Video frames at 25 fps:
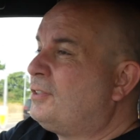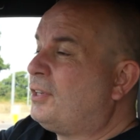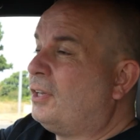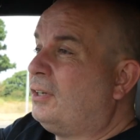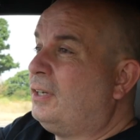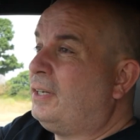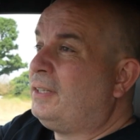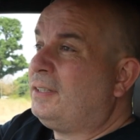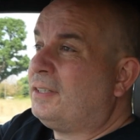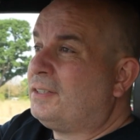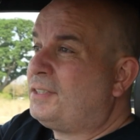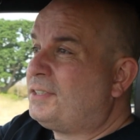
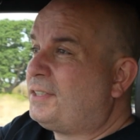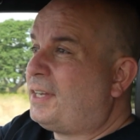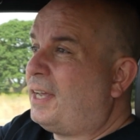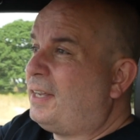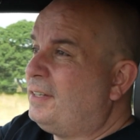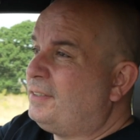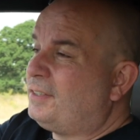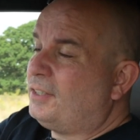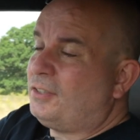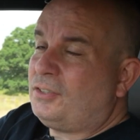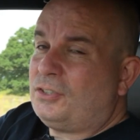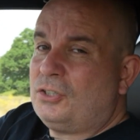Certainly the
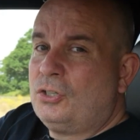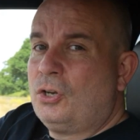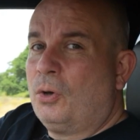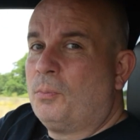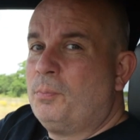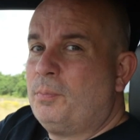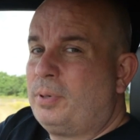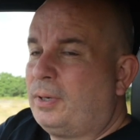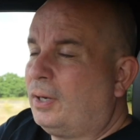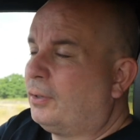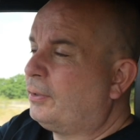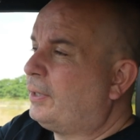standard
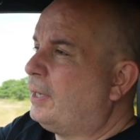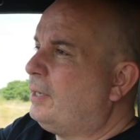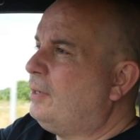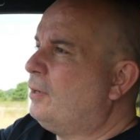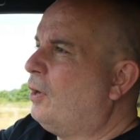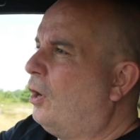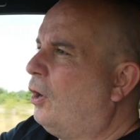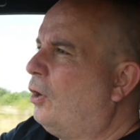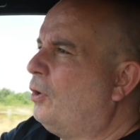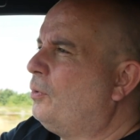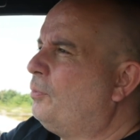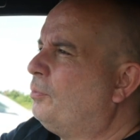non-plug-in
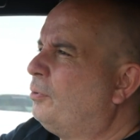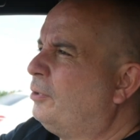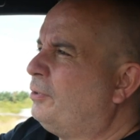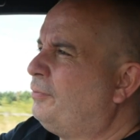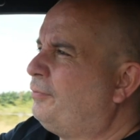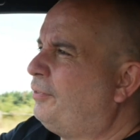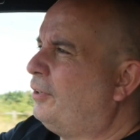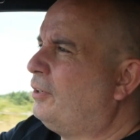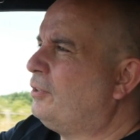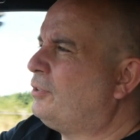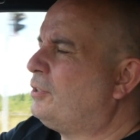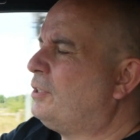hybrid
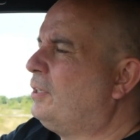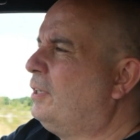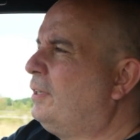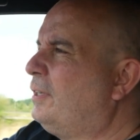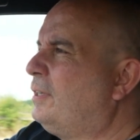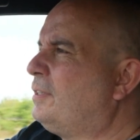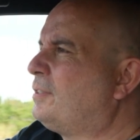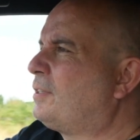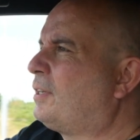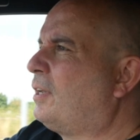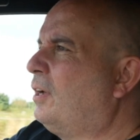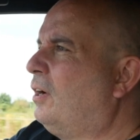version of
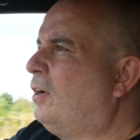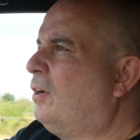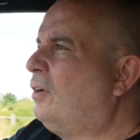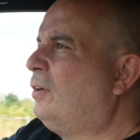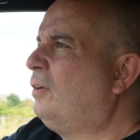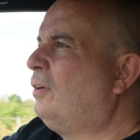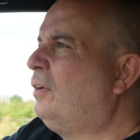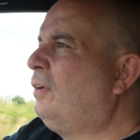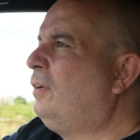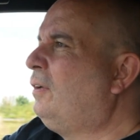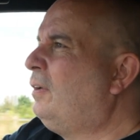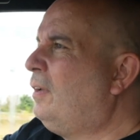this car
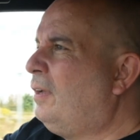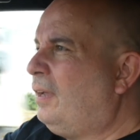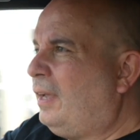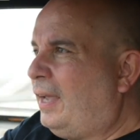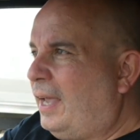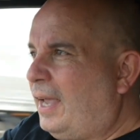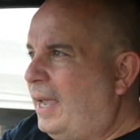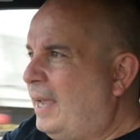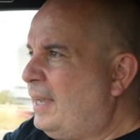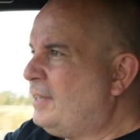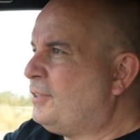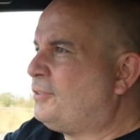
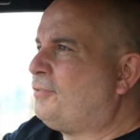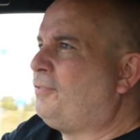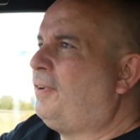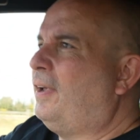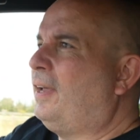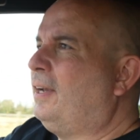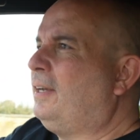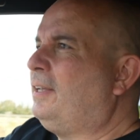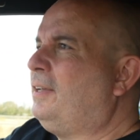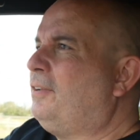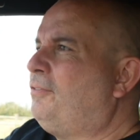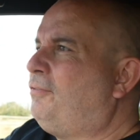is
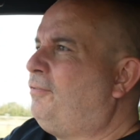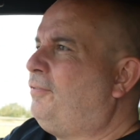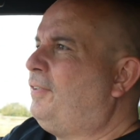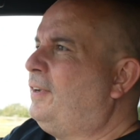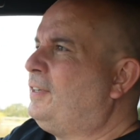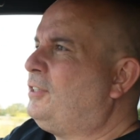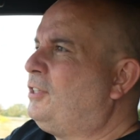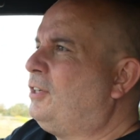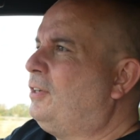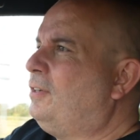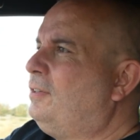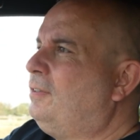fairly
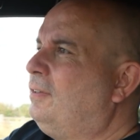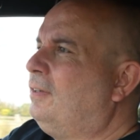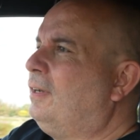efficient,